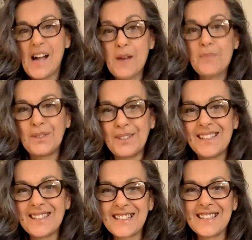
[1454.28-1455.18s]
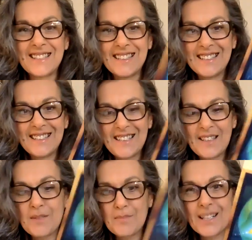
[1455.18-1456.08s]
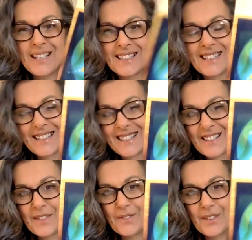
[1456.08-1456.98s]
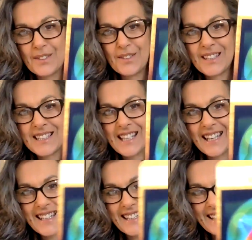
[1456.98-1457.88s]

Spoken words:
Apple as in the brand, the phone, the tech.